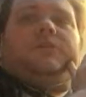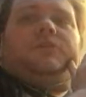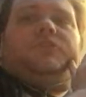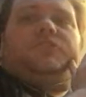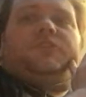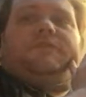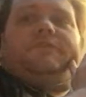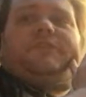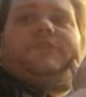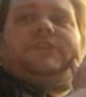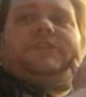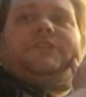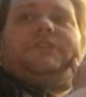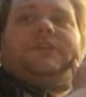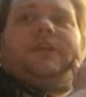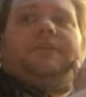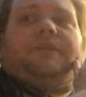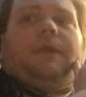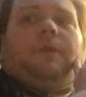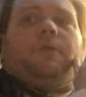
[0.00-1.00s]
Services
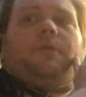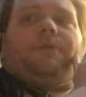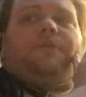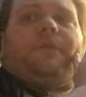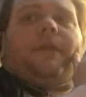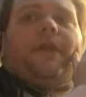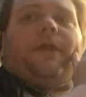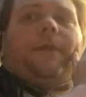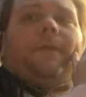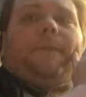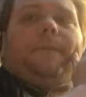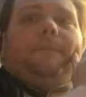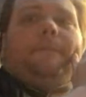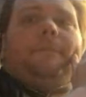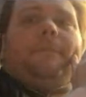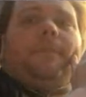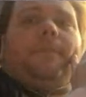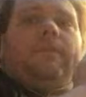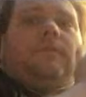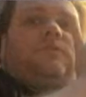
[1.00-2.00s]
and they weren't mm-hmm. there.
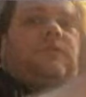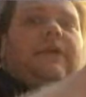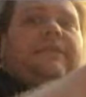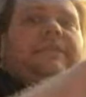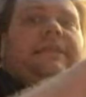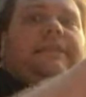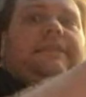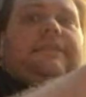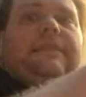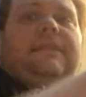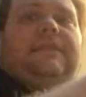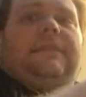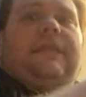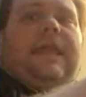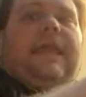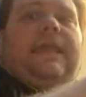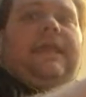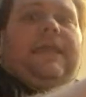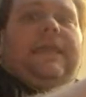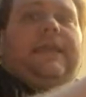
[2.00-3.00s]
So I think
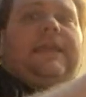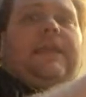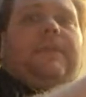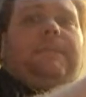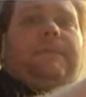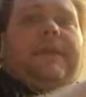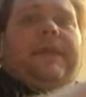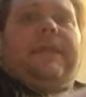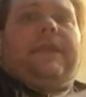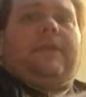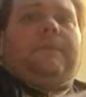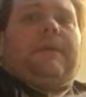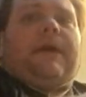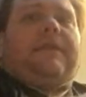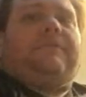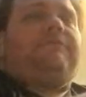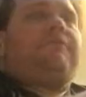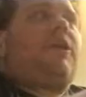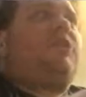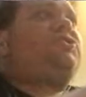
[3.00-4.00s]
he ended up getting them out
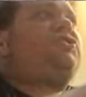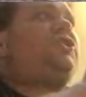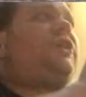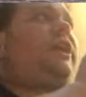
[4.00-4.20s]
of foster